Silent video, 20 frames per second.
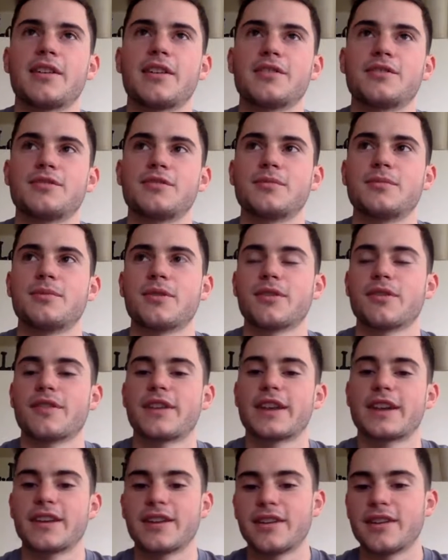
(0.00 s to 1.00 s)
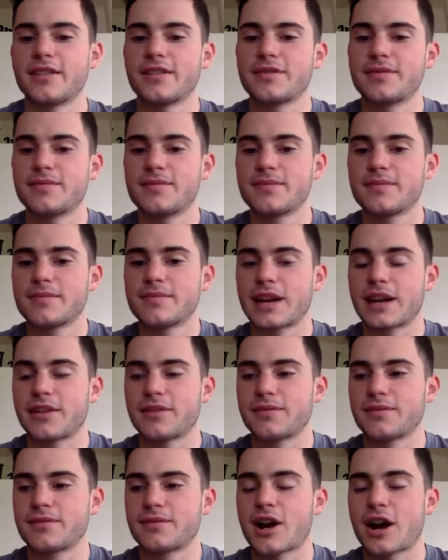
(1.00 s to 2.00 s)
do more of like a
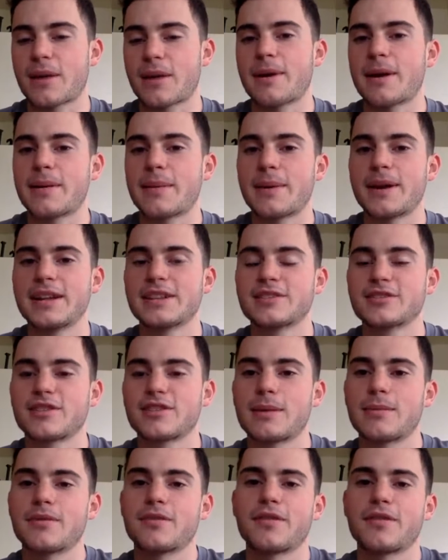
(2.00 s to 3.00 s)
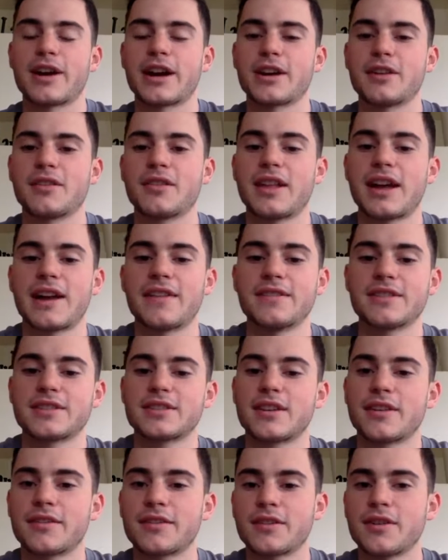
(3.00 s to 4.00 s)
I'll talk about it on my Instagram before I go live and
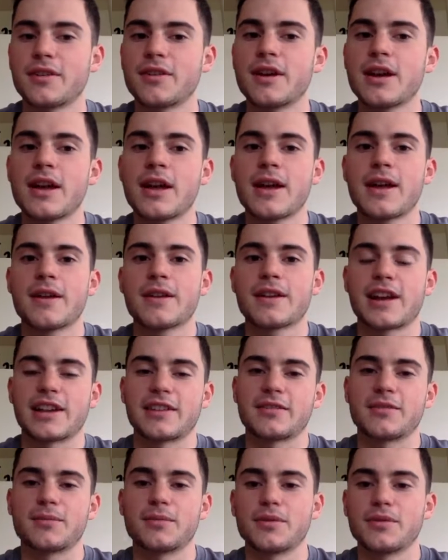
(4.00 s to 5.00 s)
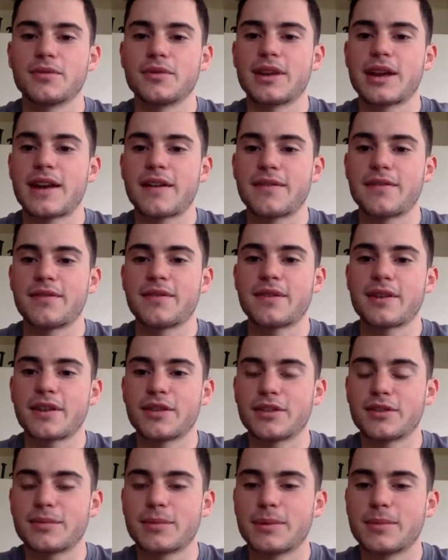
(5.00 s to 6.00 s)
stuff, so you guys will have
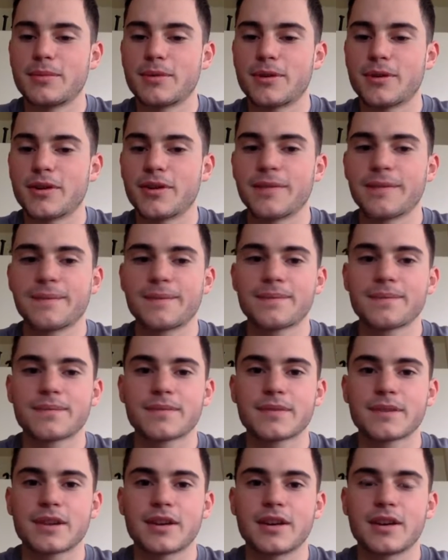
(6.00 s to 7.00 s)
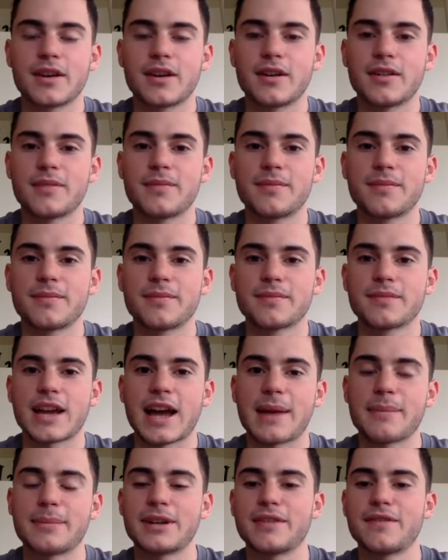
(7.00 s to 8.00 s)
a little bit more
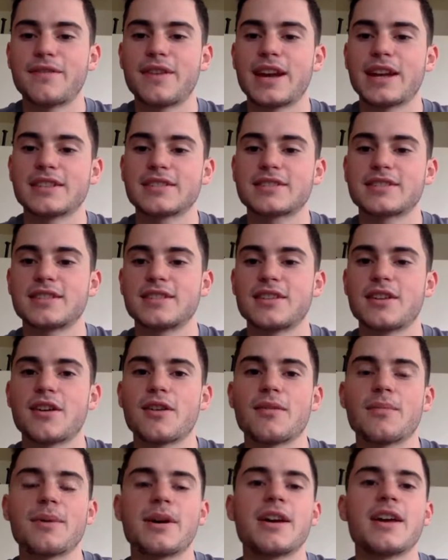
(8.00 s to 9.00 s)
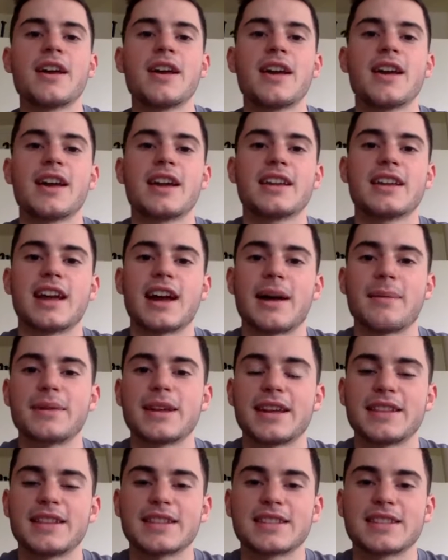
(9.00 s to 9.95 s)
time in advance to know. But yeah, I'm gonna end